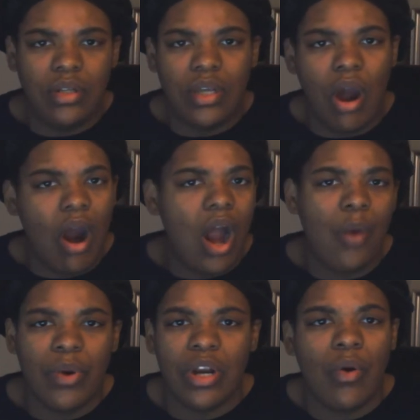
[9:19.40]

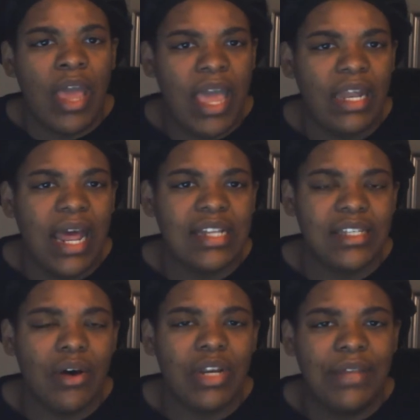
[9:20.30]
car with no headlights
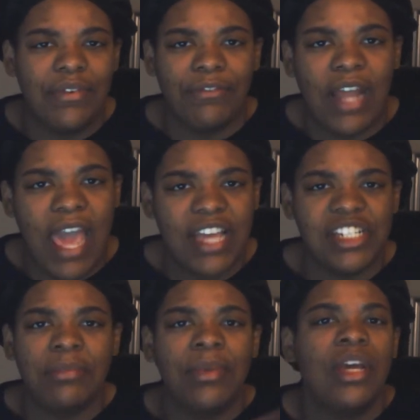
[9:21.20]
on, if you
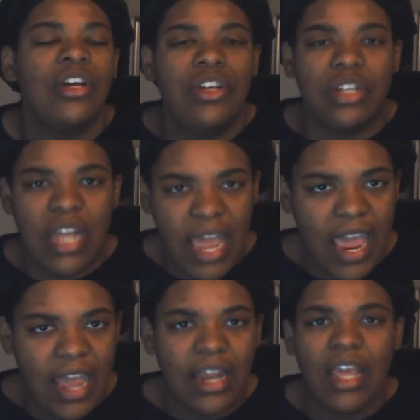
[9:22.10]
flash them, you're
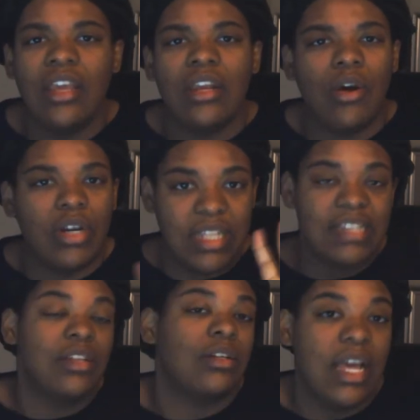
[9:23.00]
dead, you know,
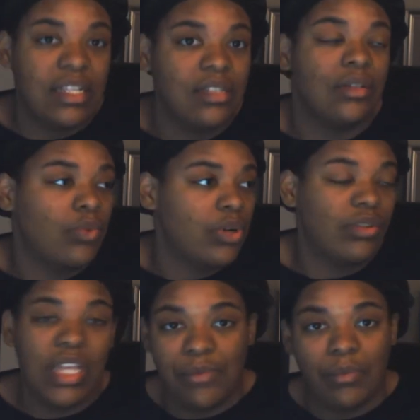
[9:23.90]
because that's a real
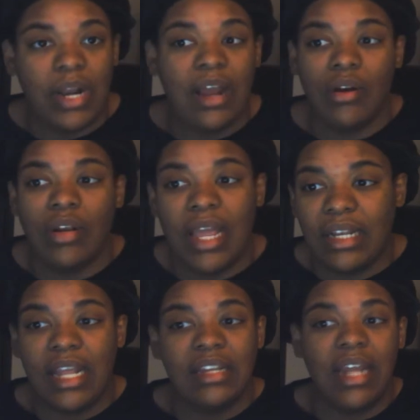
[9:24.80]
thing from when I heard
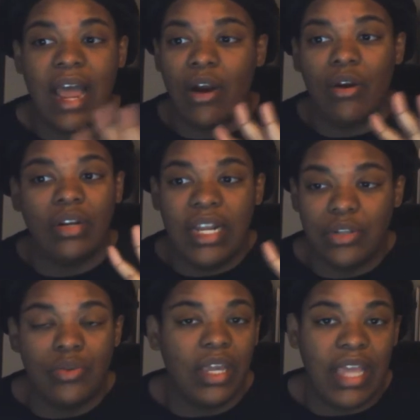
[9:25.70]
like that. And I heard they
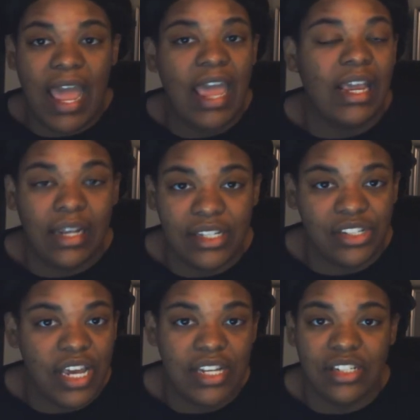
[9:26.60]
do it gang
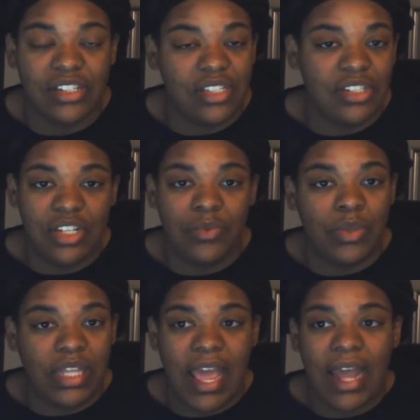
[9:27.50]
initiations and shit
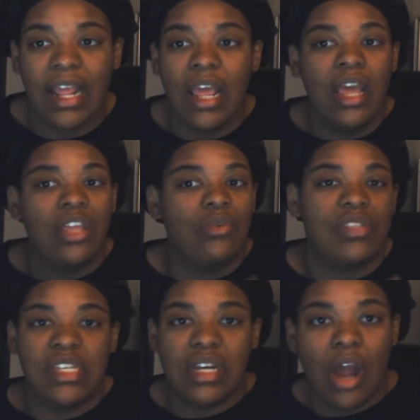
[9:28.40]
with that. You
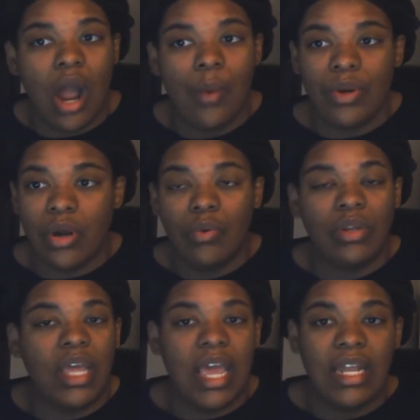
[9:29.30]
see a car with no
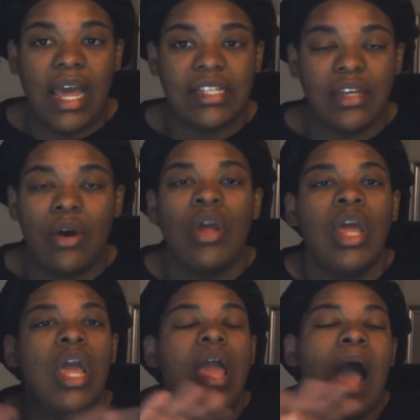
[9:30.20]
headlights on,
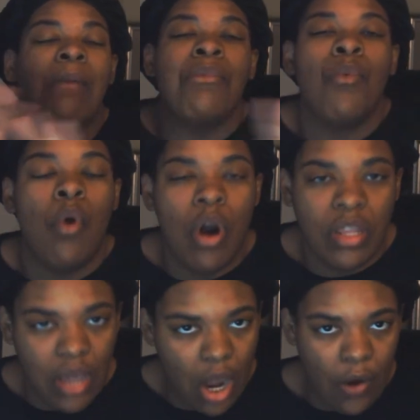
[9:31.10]
I'ma
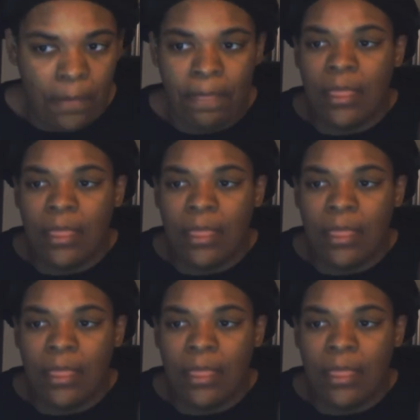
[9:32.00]
warn y'all,